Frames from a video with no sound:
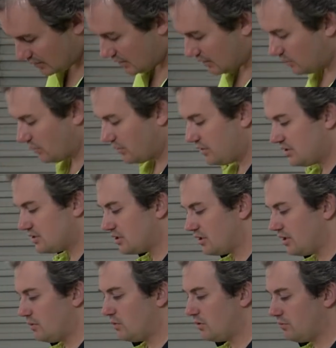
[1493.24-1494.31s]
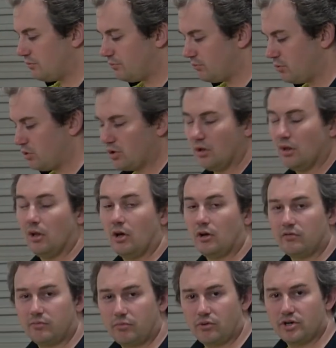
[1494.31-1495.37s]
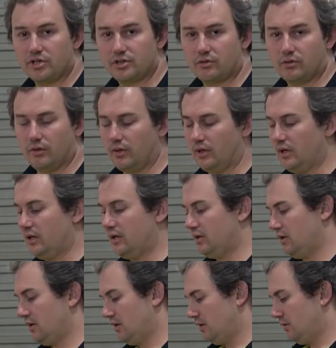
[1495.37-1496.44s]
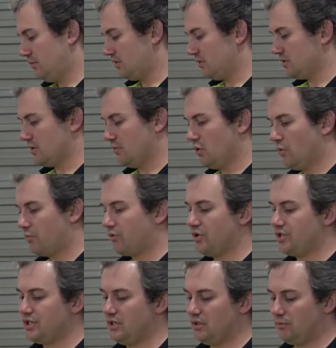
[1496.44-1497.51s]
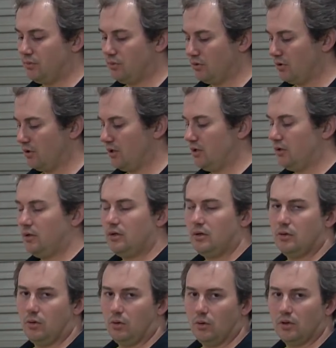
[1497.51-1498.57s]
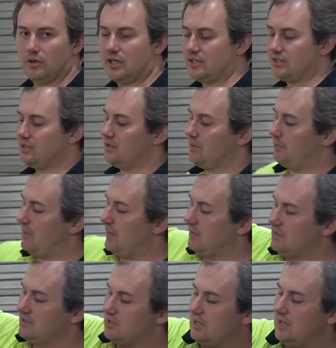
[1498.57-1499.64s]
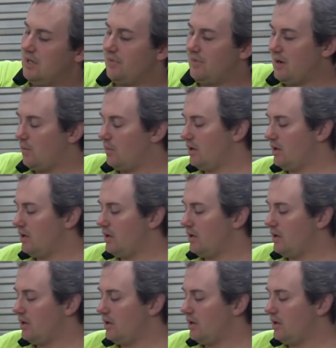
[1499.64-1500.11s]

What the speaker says: And with this I don't want to put a lot of pressure on there because the more pressure you put on it, all it does is it bellies it out that